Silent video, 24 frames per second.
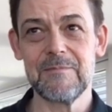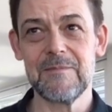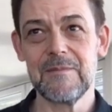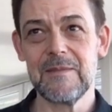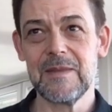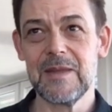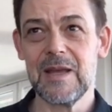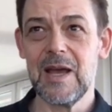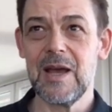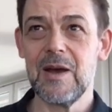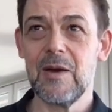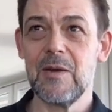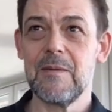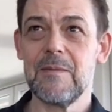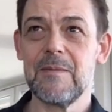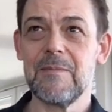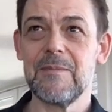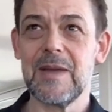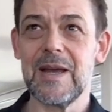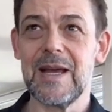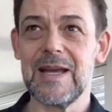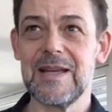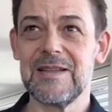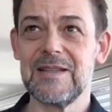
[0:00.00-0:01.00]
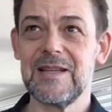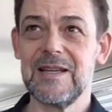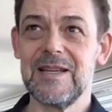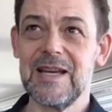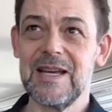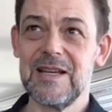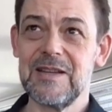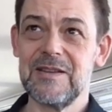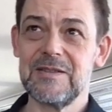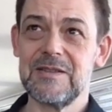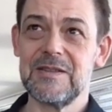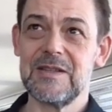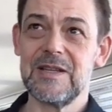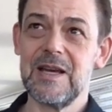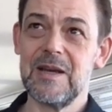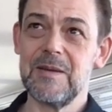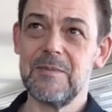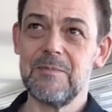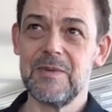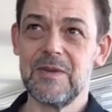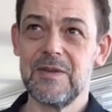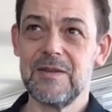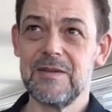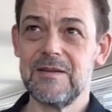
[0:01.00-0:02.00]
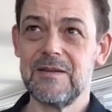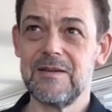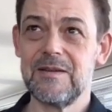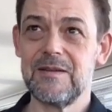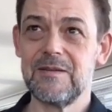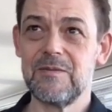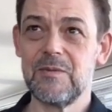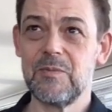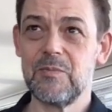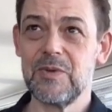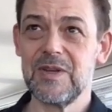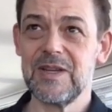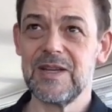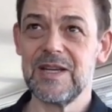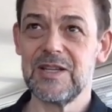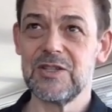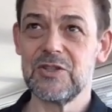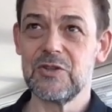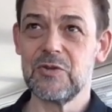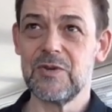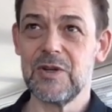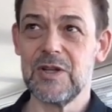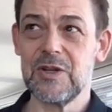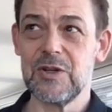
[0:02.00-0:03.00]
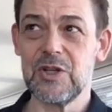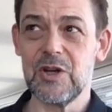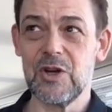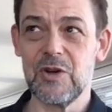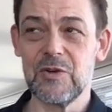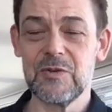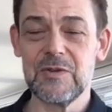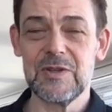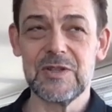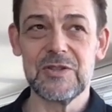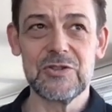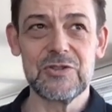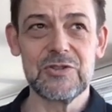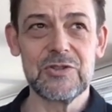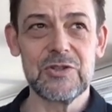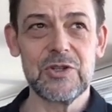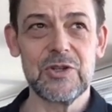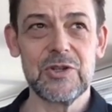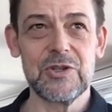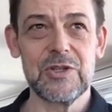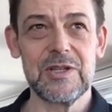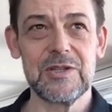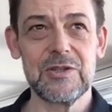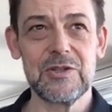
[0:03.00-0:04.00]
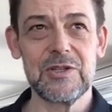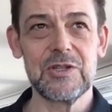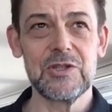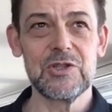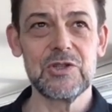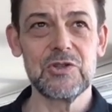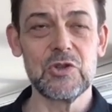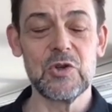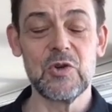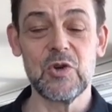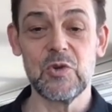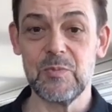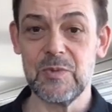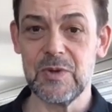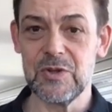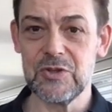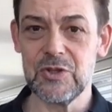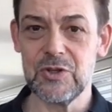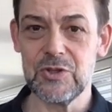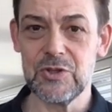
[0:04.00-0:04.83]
Now, as the next step, we need to encode this circuit in a Jupyter